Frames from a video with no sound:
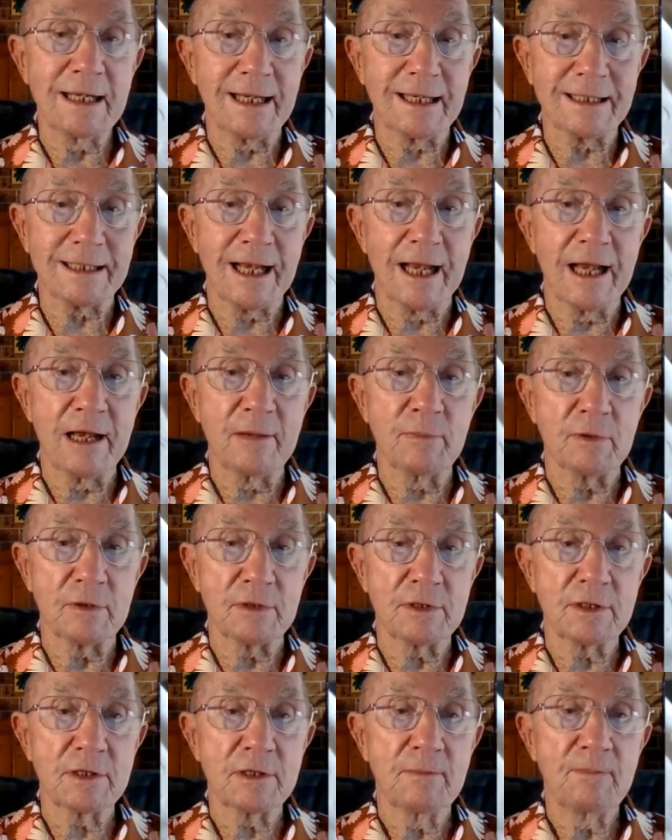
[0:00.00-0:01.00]

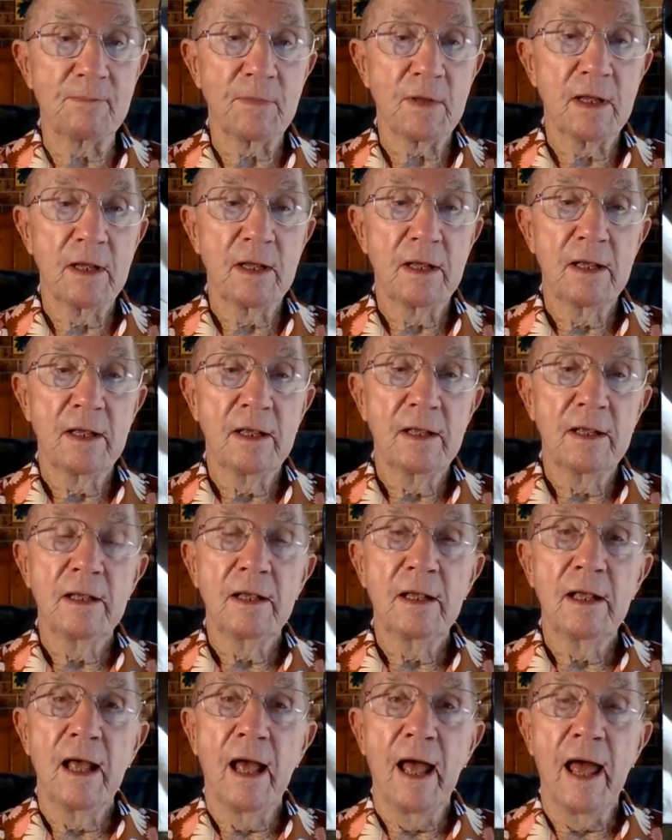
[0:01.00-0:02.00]
examples,
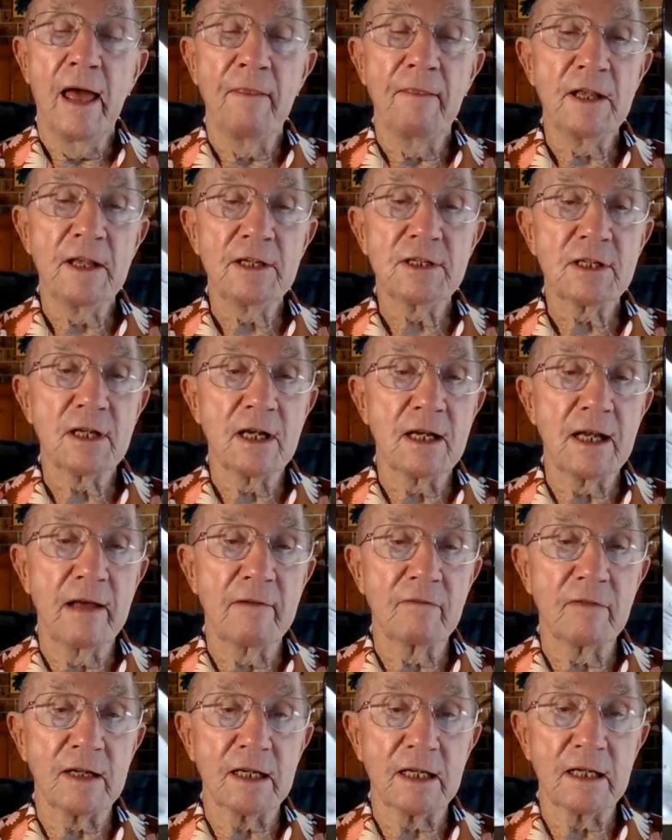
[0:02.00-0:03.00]
and this
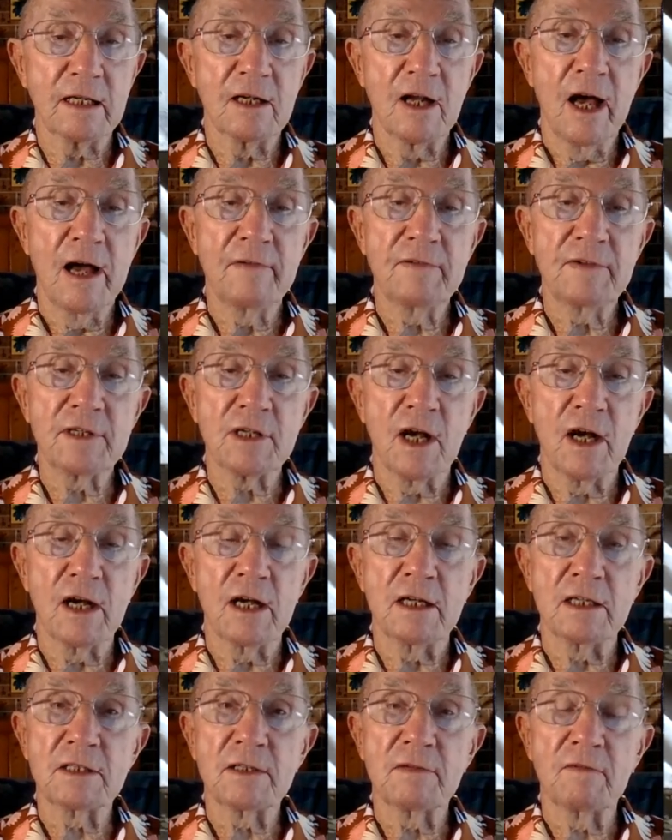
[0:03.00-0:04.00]
lovely
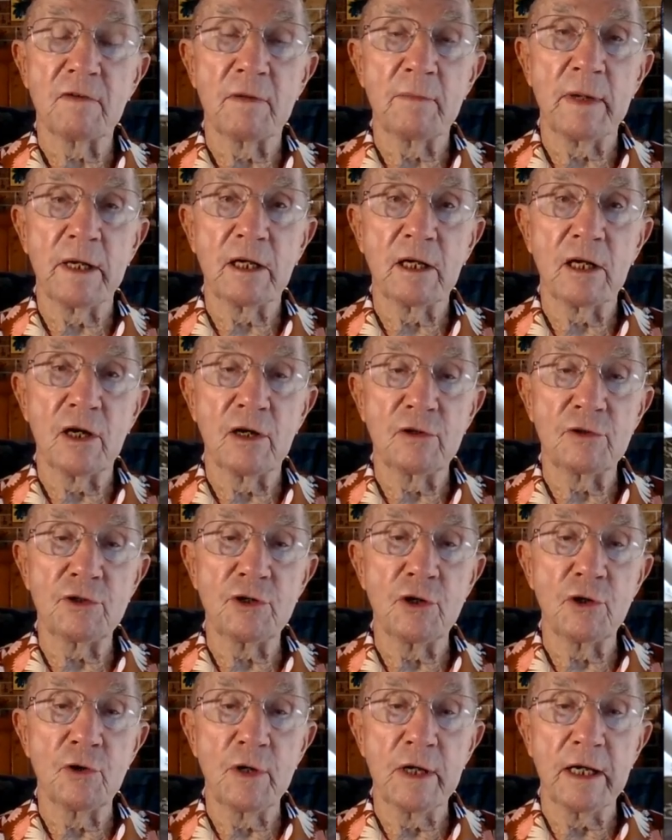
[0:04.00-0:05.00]
life-size flamingo
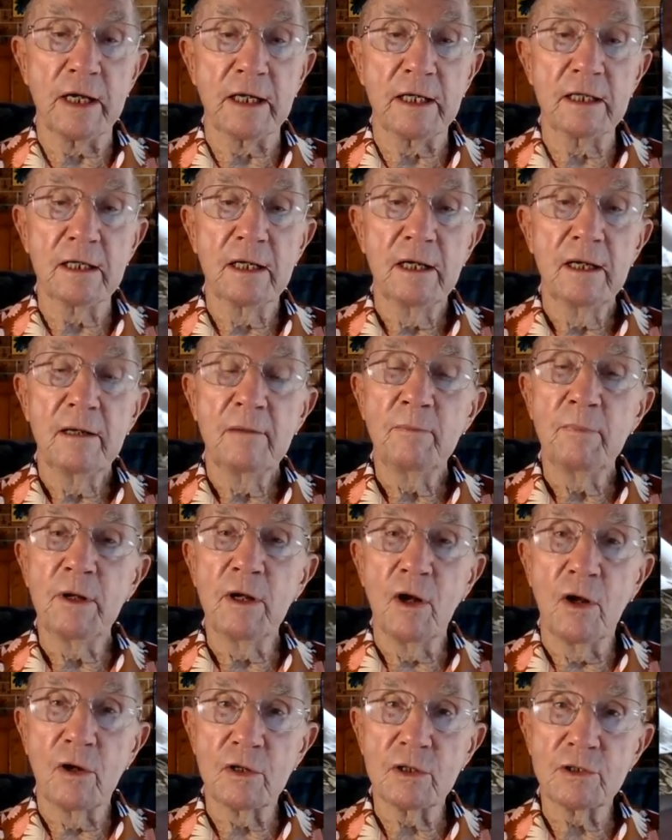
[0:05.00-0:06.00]
tureen
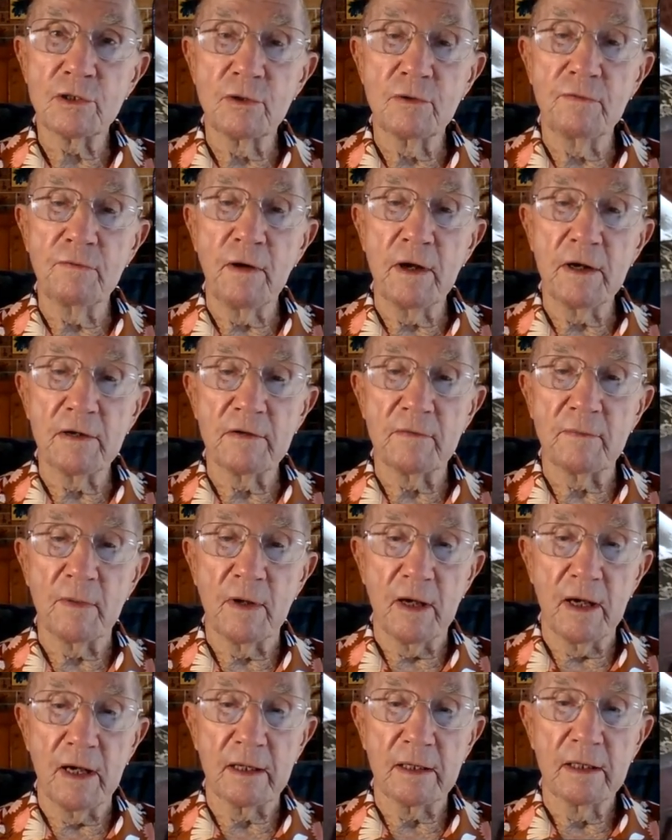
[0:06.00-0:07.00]
belongs to a friend of
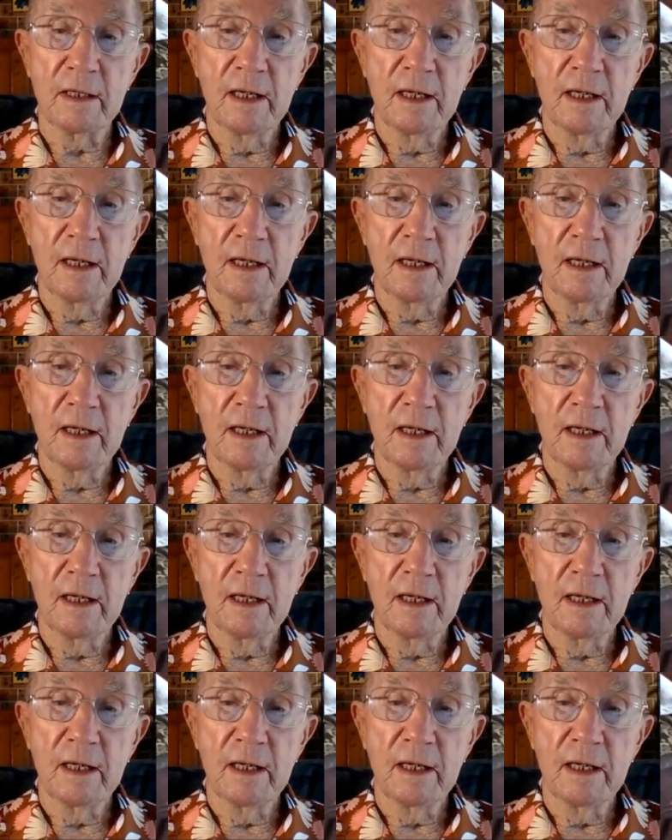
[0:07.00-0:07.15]
mine,